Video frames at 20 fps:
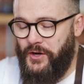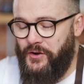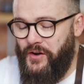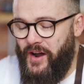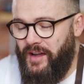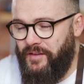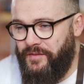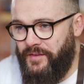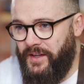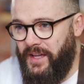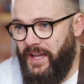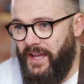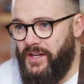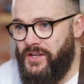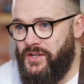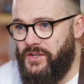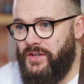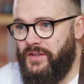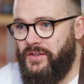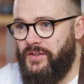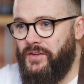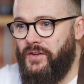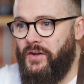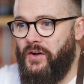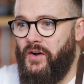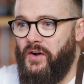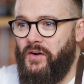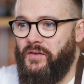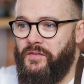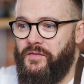gratification
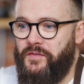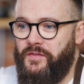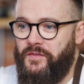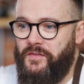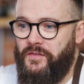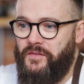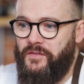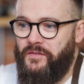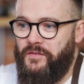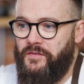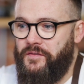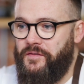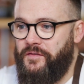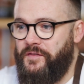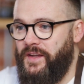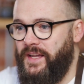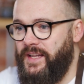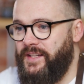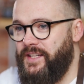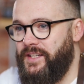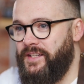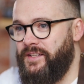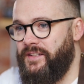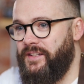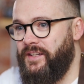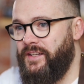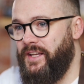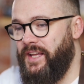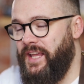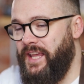of feeding
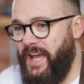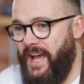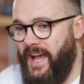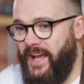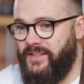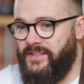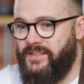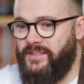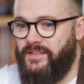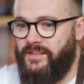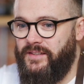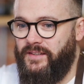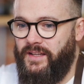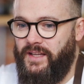a guest